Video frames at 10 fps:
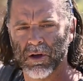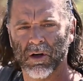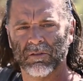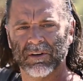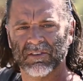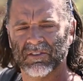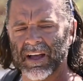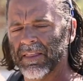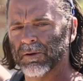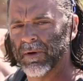culverts
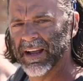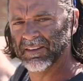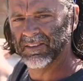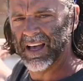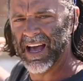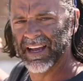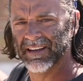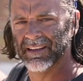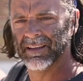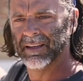on the right
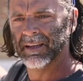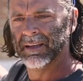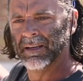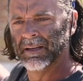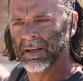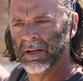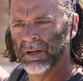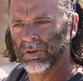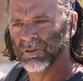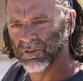side.
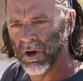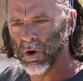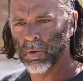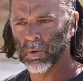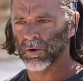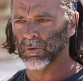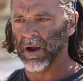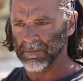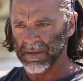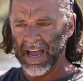So we're right